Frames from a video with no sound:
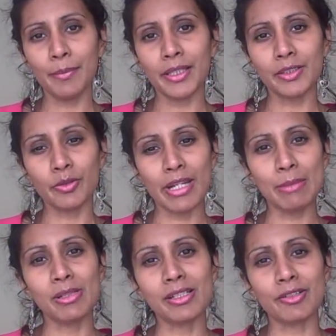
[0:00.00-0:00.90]
but you're
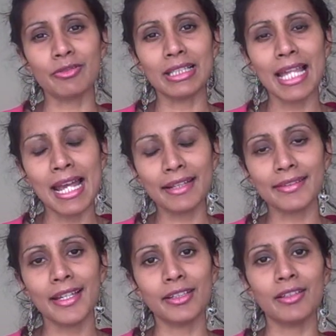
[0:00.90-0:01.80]
able to
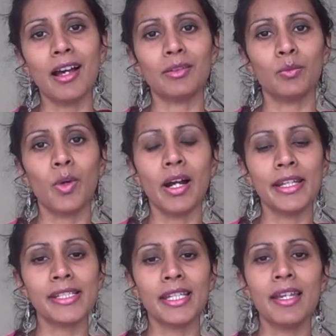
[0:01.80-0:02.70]
relax and
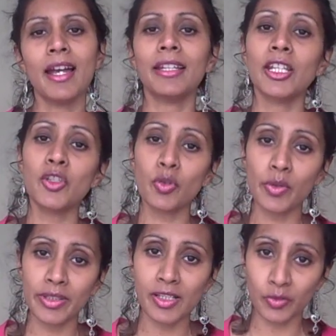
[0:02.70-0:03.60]
unwind and
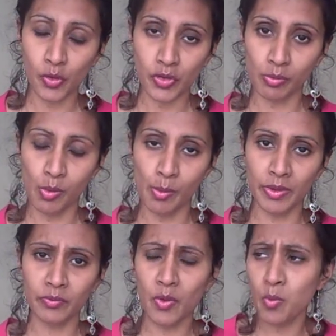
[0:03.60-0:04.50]
enjoy the social
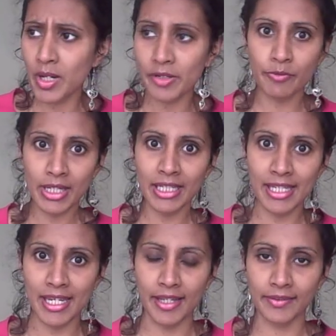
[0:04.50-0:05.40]
moments for what it
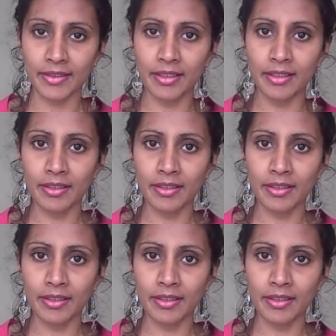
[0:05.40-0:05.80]
really is.